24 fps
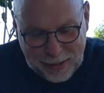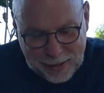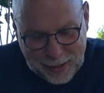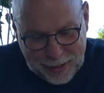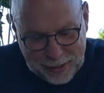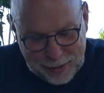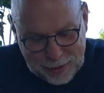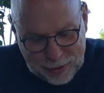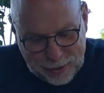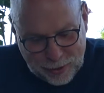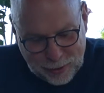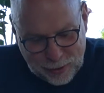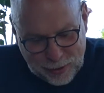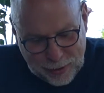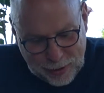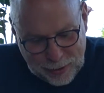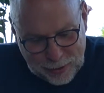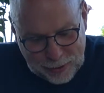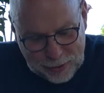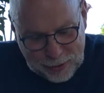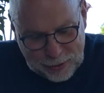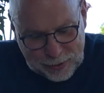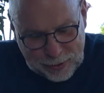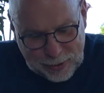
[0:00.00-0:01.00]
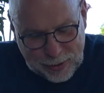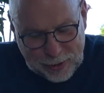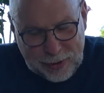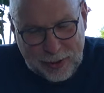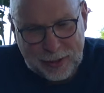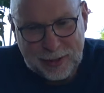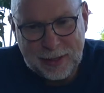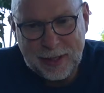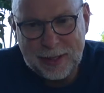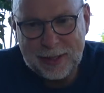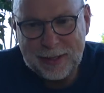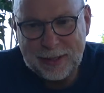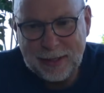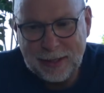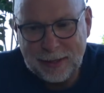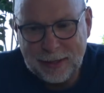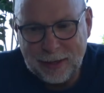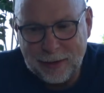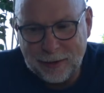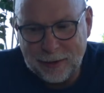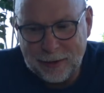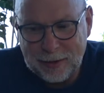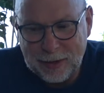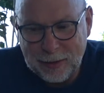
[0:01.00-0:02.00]
And so there's a sense that
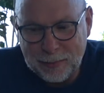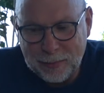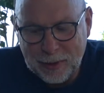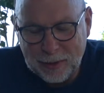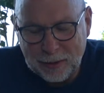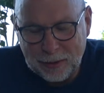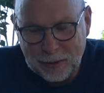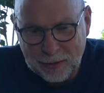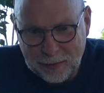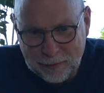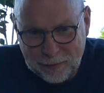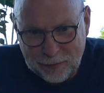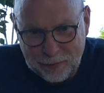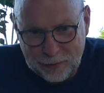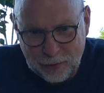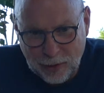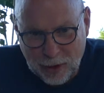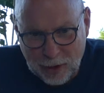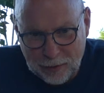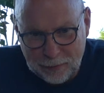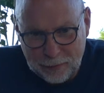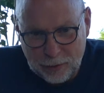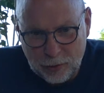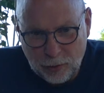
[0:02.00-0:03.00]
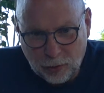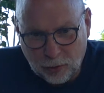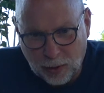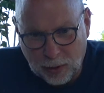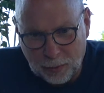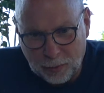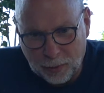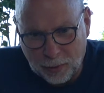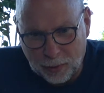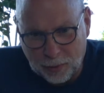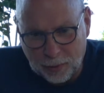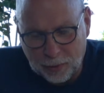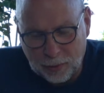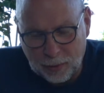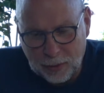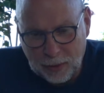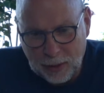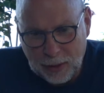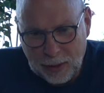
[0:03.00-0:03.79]
they're in the middle of trouble,